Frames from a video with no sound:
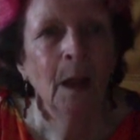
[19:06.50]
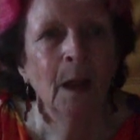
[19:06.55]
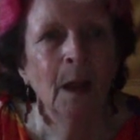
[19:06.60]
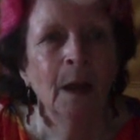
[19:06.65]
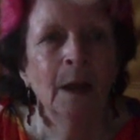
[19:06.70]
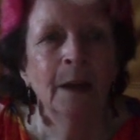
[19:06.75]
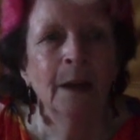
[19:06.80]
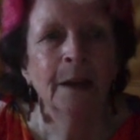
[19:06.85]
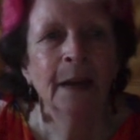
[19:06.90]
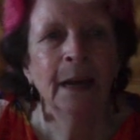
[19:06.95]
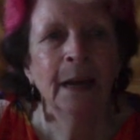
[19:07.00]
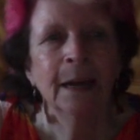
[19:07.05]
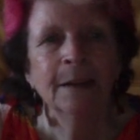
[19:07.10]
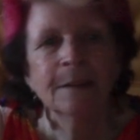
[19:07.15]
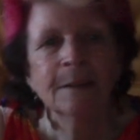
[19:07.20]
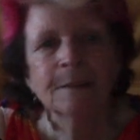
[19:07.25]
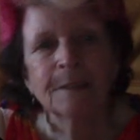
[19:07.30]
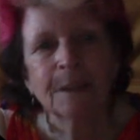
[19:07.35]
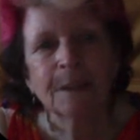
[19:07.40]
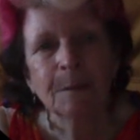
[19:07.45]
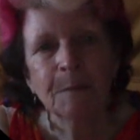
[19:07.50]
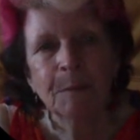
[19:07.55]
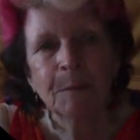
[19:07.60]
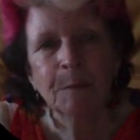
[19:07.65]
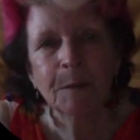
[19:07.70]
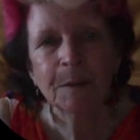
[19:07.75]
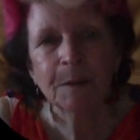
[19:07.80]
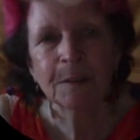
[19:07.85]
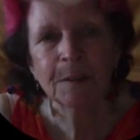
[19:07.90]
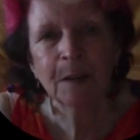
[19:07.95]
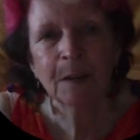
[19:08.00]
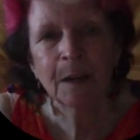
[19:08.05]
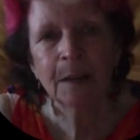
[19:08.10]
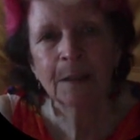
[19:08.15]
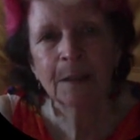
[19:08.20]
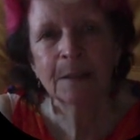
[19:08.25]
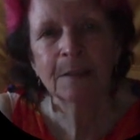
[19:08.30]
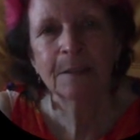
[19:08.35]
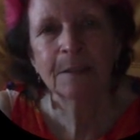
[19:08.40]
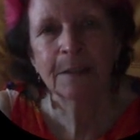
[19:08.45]
Enhance depth by slightly
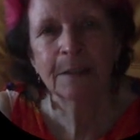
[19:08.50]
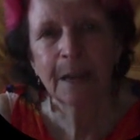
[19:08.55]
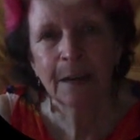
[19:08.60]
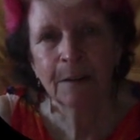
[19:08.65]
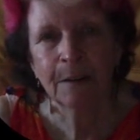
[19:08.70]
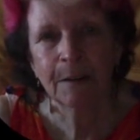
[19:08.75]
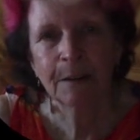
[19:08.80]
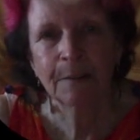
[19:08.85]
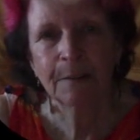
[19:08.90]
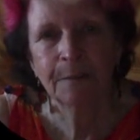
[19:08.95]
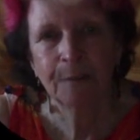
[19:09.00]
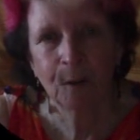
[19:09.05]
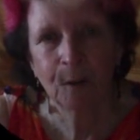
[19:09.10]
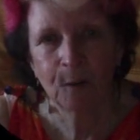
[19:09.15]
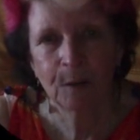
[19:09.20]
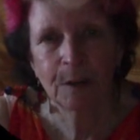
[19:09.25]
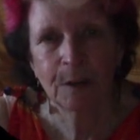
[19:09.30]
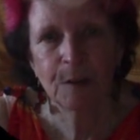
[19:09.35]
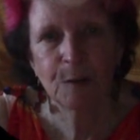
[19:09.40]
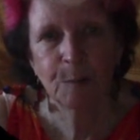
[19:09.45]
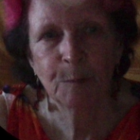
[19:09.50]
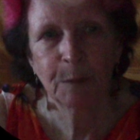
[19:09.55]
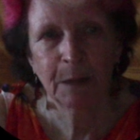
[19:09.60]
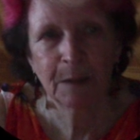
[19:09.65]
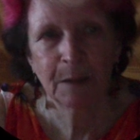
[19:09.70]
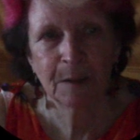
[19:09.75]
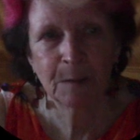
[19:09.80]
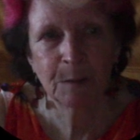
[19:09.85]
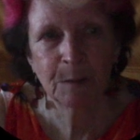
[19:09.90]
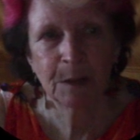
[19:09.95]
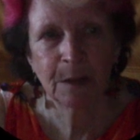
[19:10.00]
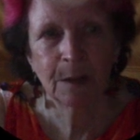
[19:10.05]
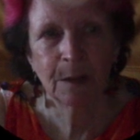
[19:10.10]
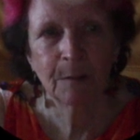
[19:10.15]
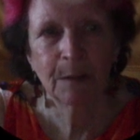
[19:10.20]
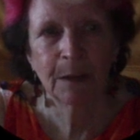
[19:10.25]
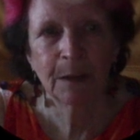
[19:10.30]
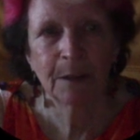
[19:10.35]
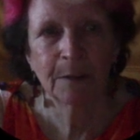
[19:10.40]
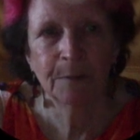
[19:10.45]
staggering foliage placement
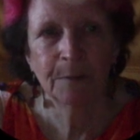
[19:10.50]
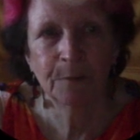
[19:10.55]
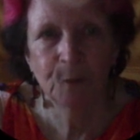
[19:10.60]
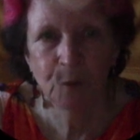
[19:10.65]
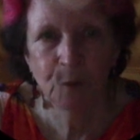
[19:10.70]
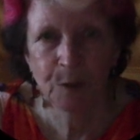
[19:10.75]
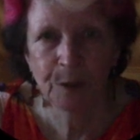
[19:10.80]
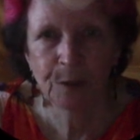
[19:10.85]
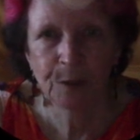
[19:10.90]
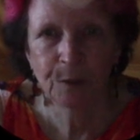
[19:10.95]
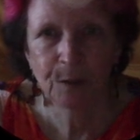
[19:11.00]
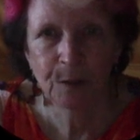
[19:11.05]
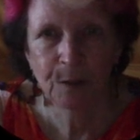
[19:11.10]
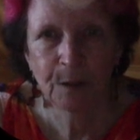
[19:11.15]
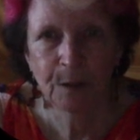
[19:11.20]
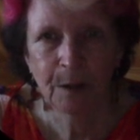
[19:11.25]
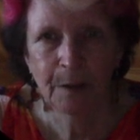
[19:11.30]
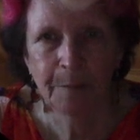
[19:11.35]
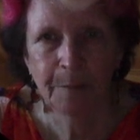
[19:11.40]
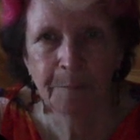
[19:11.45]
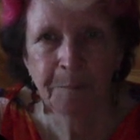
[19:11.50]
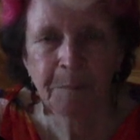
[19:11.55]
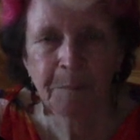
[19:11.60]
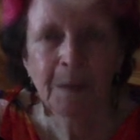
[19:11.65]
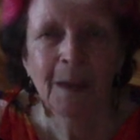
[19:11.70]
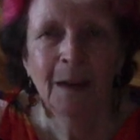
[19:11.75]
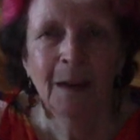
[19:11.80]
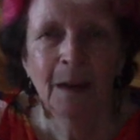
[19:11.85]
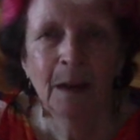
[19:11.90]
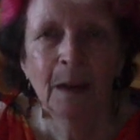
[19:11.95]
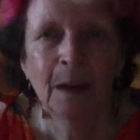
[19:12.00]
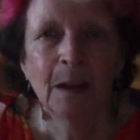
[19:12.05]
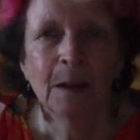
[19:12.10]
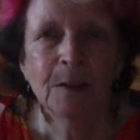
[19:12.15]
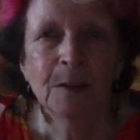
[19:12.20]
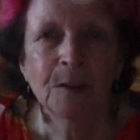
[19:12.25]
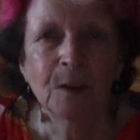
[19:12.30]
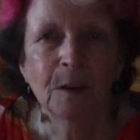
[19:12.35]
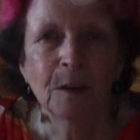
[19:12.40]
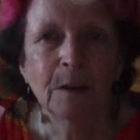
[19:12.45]
around the vertical line.
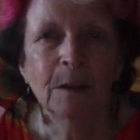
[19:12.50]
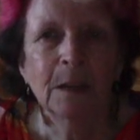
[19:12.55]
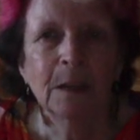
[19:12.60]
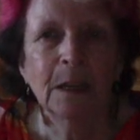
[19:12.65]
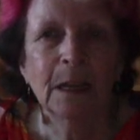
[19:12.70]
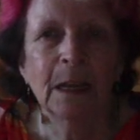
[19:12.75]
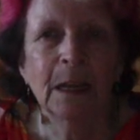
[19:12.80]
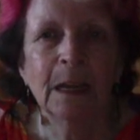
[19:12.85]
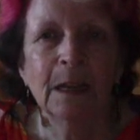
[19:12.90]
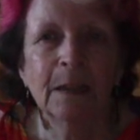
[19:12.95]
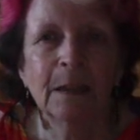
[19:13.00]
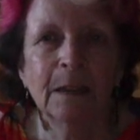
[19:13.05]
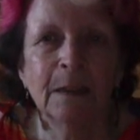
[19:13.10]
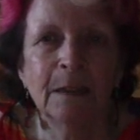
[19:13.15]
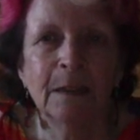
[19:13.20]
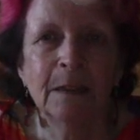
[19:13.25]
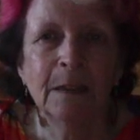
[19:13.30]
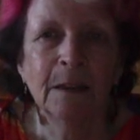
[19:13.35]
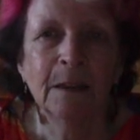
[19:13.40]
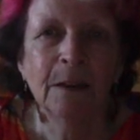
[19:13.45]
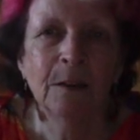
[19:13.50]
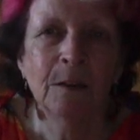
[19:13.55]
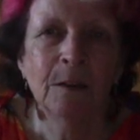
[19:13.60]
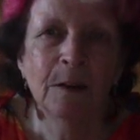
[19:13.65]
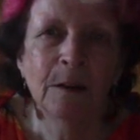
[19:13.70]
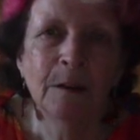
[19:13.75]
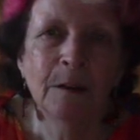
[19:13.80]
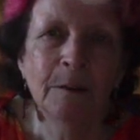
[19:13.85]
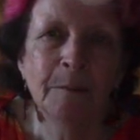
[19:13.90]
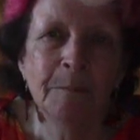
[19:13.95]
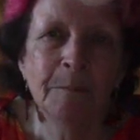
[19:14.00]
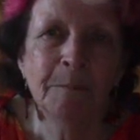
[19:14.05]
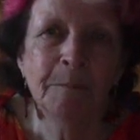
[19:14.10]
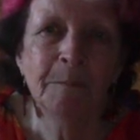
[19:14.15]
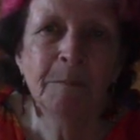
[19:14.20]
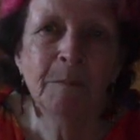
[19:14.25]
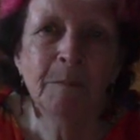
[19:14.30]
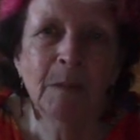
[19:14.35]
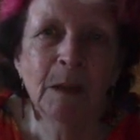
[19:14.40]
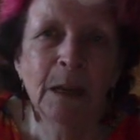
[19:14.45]
So there are,
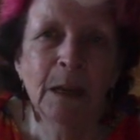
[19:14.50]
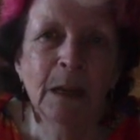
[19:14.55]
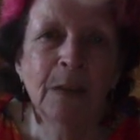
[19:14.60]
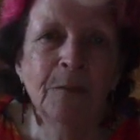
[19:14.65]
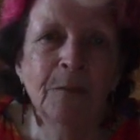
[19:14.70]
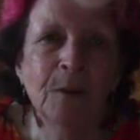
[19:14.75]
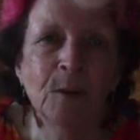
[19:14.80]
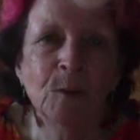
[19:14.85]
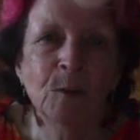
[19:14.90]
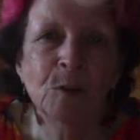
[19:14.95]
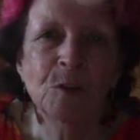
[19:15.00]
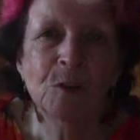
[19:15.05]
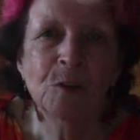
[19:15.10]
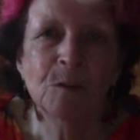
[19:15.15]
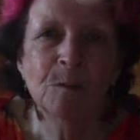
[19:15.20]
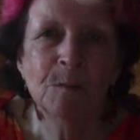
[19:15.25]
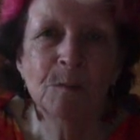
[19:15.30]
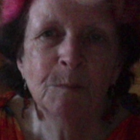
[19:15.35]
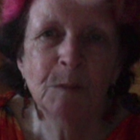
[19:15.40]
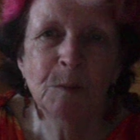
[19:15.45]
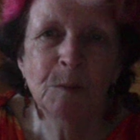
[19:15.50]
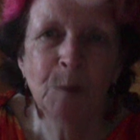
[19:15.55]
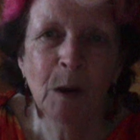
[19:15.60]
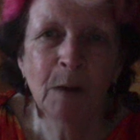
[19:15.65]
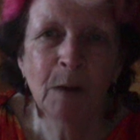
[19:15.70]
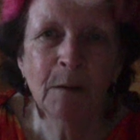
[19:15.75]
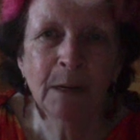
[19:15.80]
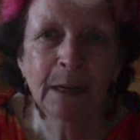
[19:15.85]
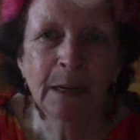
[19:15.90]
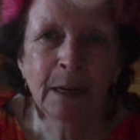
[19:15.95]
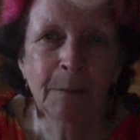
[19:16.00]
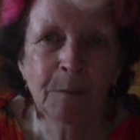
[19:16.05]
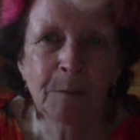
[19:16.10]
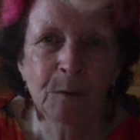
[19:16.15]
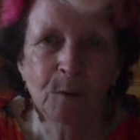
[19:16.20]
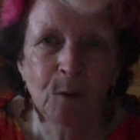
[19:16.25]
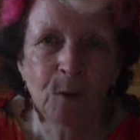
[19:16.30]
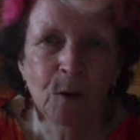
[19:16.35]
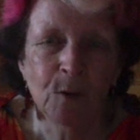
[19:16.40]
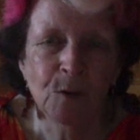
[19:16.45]
if I was spiralling up the
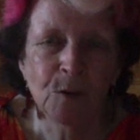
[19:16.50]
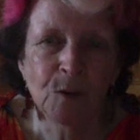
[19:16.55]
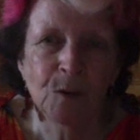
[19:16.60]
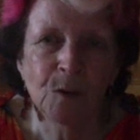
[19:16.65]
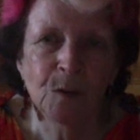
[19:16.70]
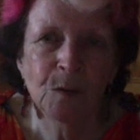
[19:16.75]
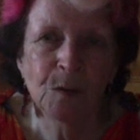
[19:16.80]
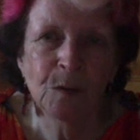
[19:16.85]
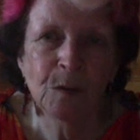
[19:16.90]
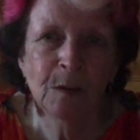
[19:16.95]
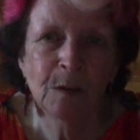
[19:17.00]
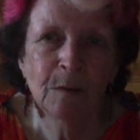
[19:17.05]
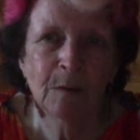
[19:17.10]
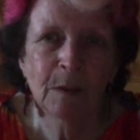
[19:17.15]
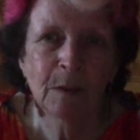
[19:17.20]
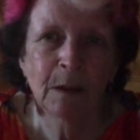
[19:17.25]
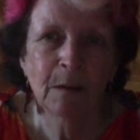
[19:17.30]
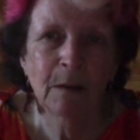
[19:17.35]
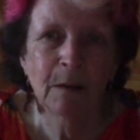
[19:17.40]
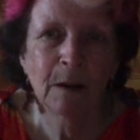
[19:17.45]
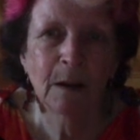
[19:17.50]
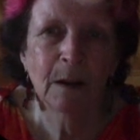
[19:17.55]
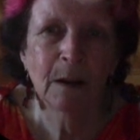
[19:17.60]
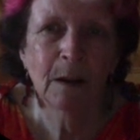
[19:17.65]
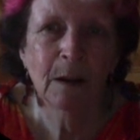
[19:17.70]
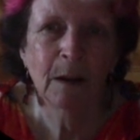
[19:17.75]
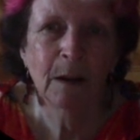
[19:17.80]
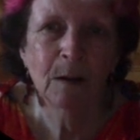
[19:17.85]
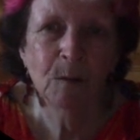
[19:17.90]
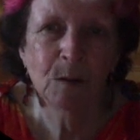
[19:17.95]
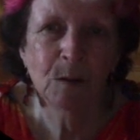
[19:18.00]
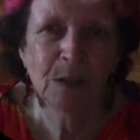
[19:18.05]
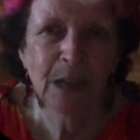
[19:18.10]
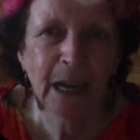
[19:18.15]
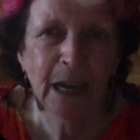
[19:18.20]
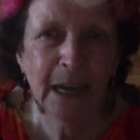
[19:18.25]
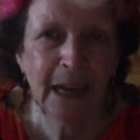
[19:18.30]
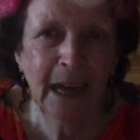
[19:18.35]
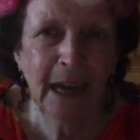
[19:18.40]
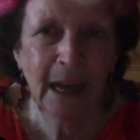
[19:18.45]
roses, I would
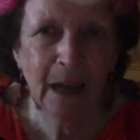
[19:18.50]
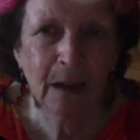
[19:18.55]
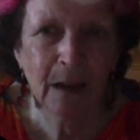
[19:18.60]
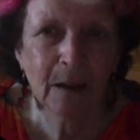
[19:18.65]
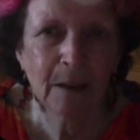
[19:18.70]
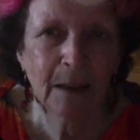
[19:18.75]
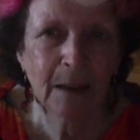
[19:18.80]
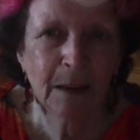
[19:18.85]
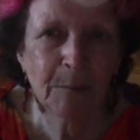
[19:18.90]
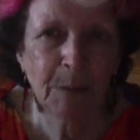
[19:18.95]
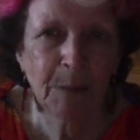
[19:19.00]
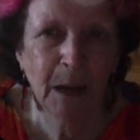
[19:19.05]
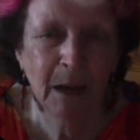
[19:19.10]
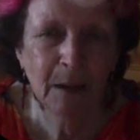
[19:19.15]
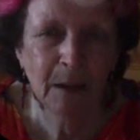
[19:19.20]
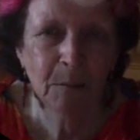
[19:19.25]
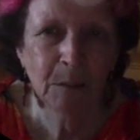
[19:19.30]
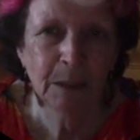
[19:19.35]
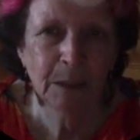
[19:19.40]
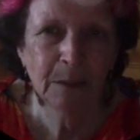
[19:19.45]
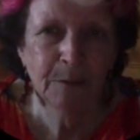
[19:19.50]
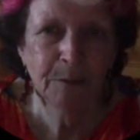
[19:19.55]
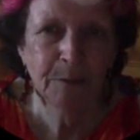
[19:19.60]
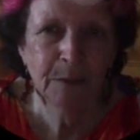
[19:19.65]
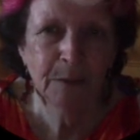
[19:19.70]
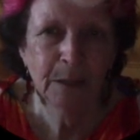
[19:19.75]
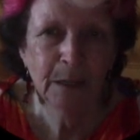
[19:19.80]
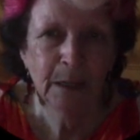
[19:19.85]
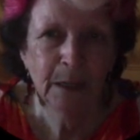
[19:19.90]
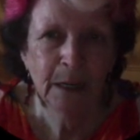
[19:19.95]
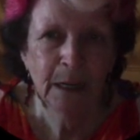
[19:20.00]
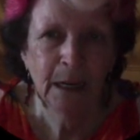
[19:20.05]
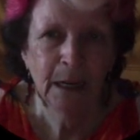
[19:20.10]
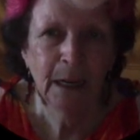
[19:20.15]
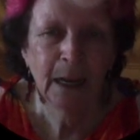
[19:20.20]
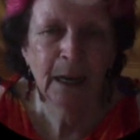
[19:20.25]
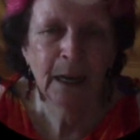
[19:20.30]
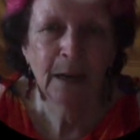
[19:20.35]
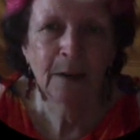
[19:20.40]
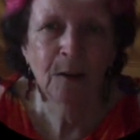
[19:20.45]
take out that palm leaf
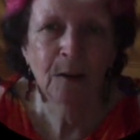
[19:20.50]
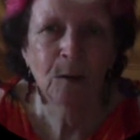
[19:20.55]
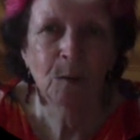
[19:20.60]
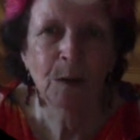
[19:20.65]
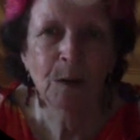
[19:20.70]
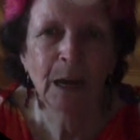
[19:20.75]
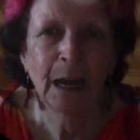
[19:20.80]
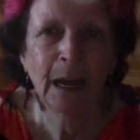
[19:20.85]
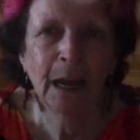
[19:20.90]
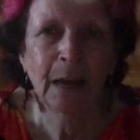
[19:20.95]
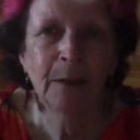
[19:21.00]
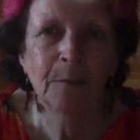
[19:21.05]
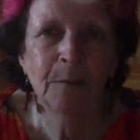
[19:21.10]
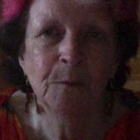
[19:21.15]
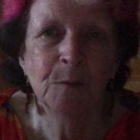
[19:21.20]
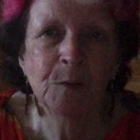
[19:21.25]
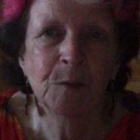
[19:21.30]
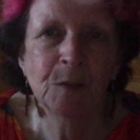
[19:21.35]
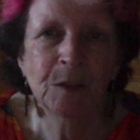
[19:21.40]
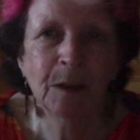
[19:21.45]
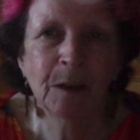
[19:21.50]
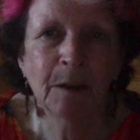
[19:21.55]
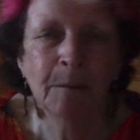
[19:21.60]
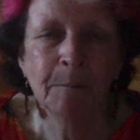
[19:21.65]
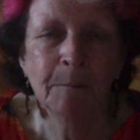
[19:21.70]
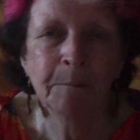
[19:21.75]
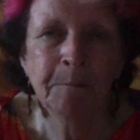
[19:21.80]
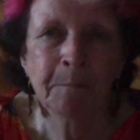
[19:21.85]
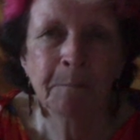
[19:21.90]
and I would have some